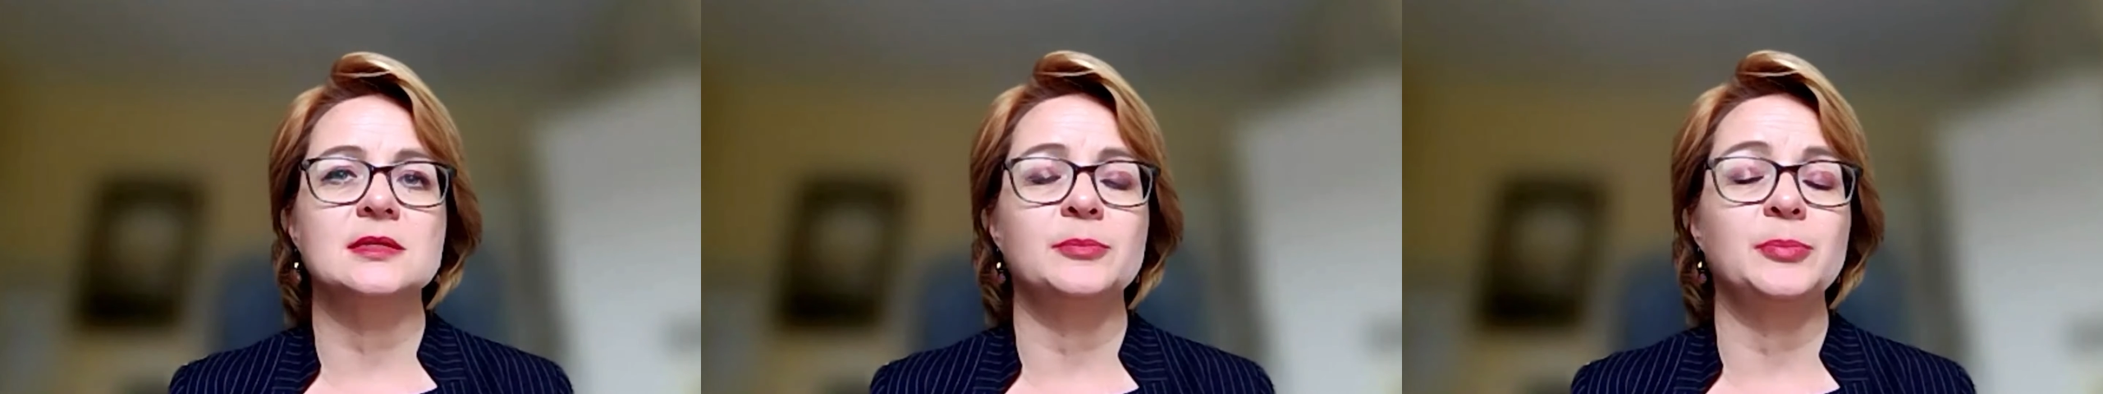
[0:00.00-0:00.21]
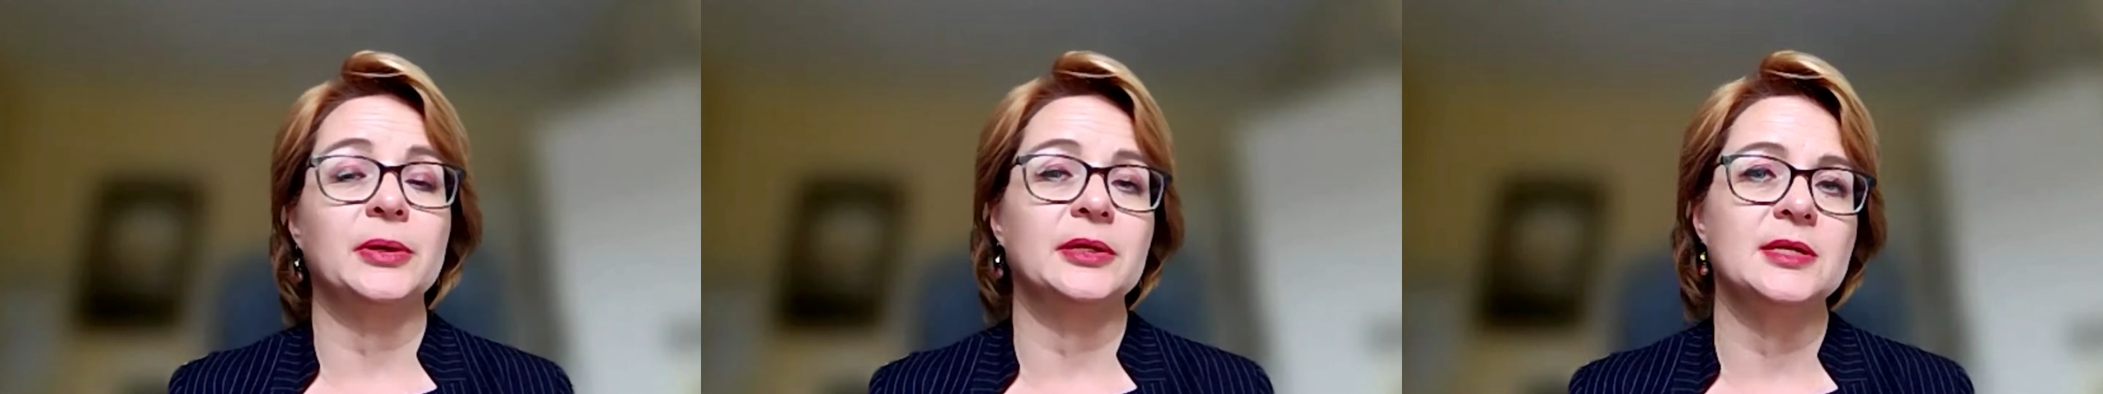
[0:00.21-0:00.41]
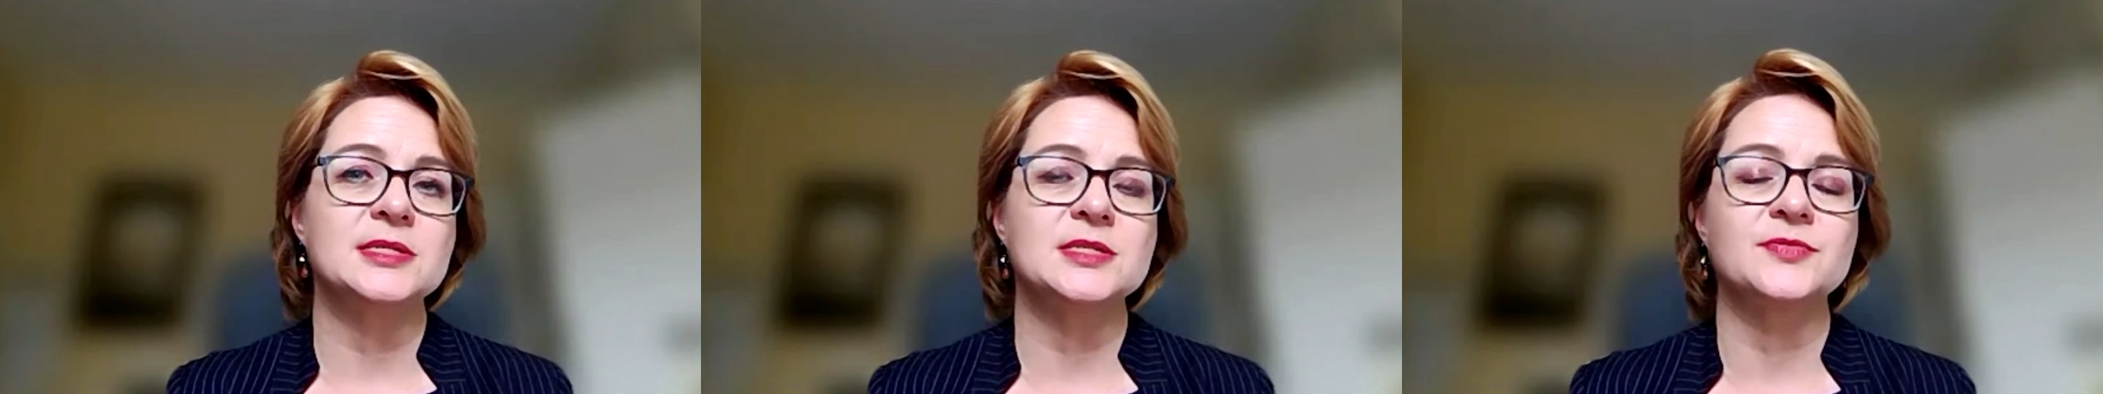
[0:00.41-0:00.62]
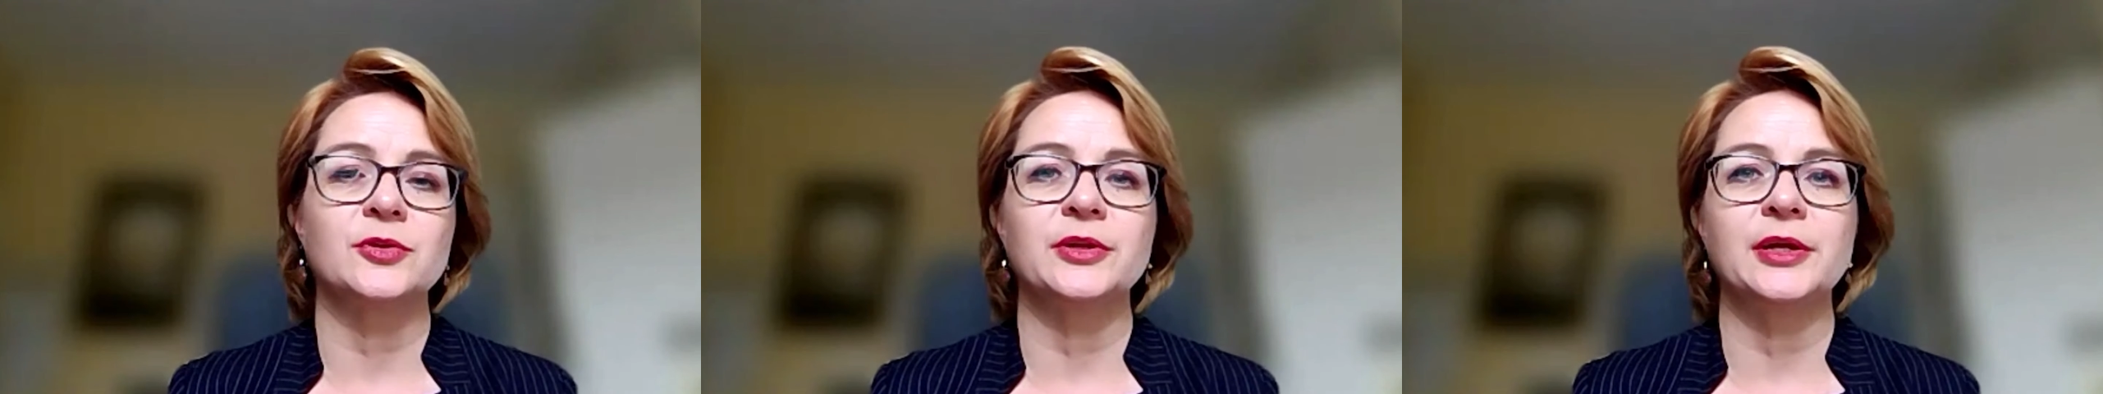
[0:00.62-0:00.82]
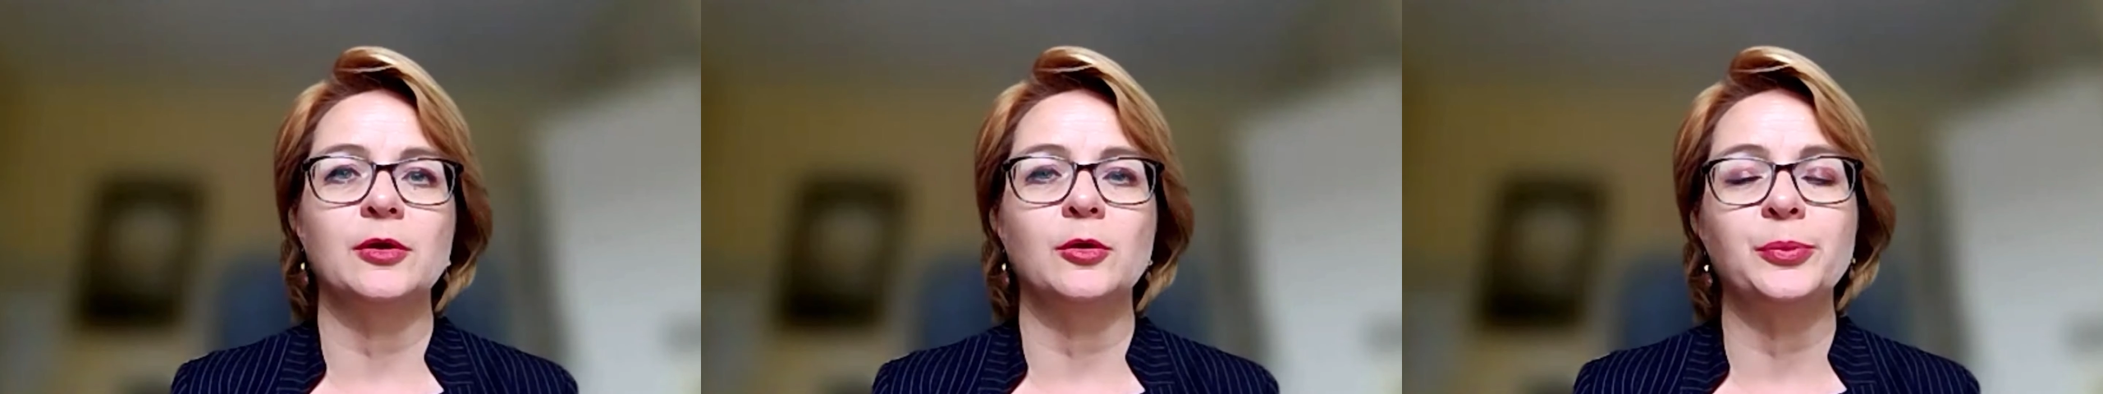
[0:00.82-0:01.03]
the panelists for
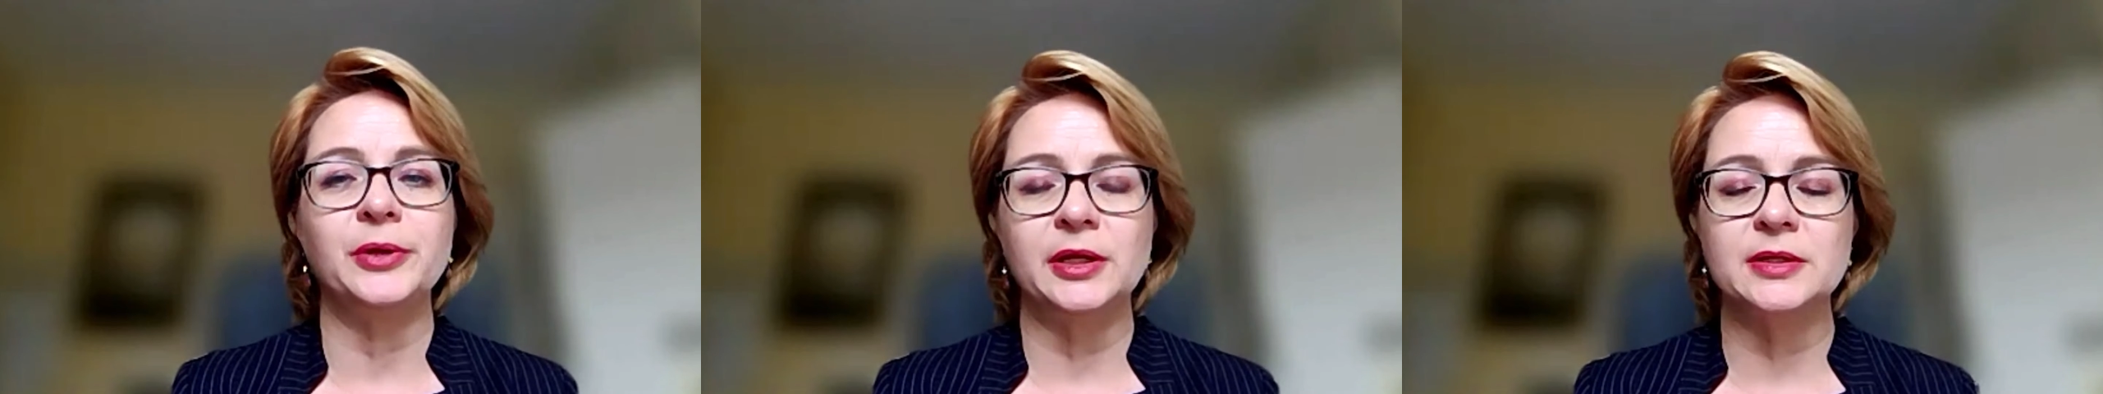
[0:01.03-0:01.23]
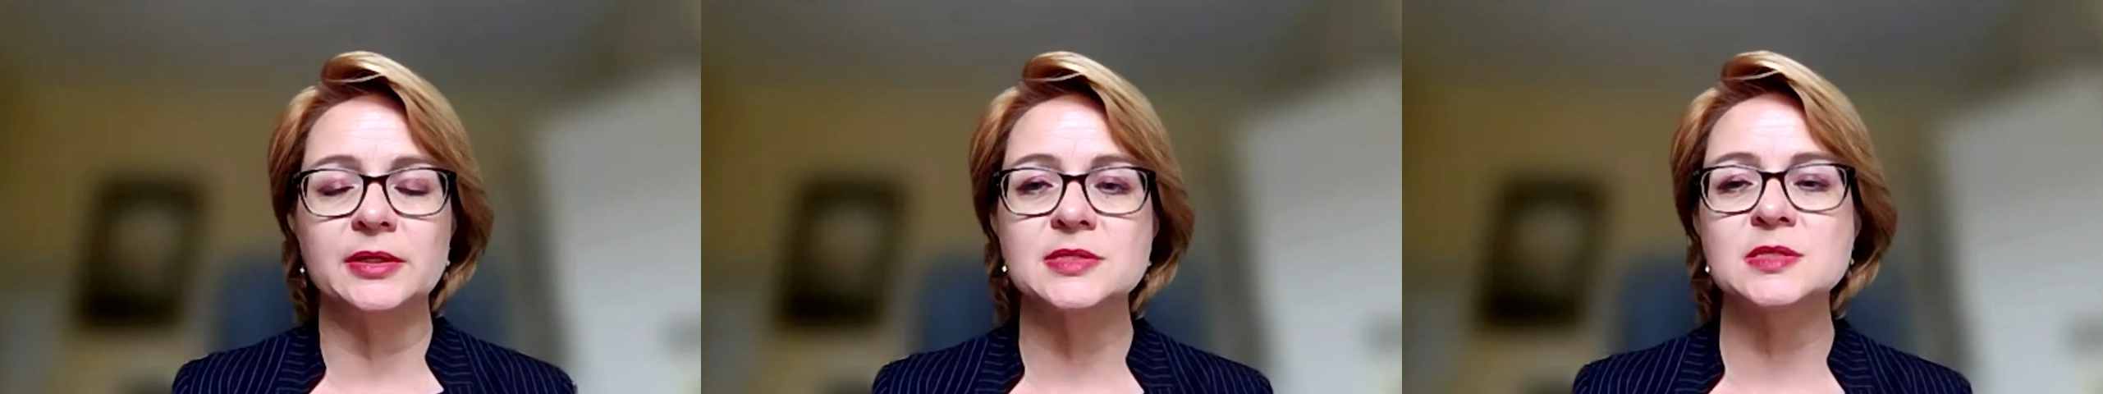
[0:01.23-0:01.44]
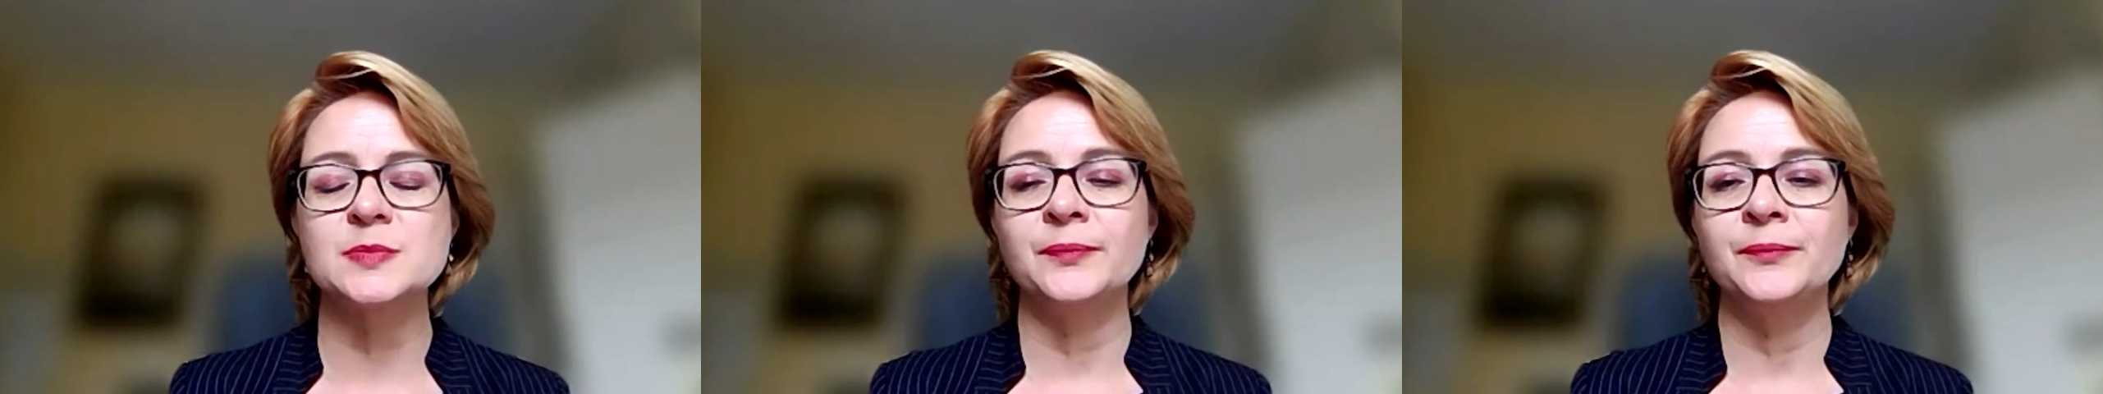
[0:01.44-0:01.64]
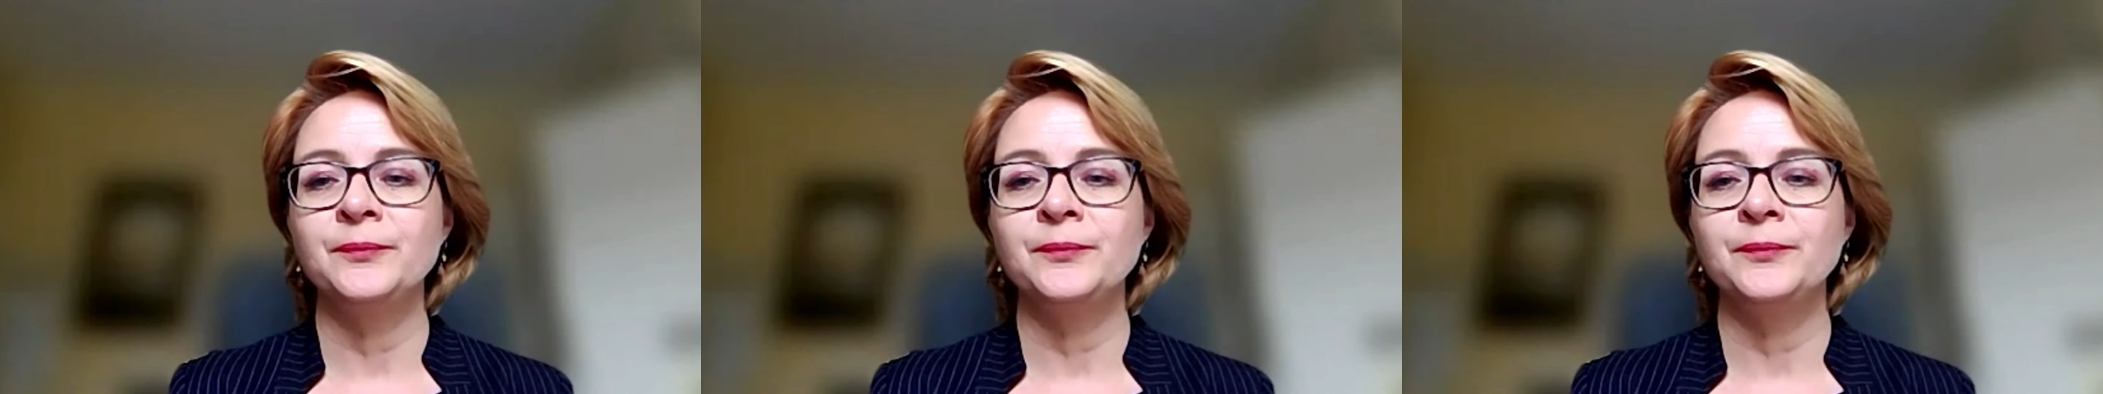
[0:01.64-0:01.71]
their opinions.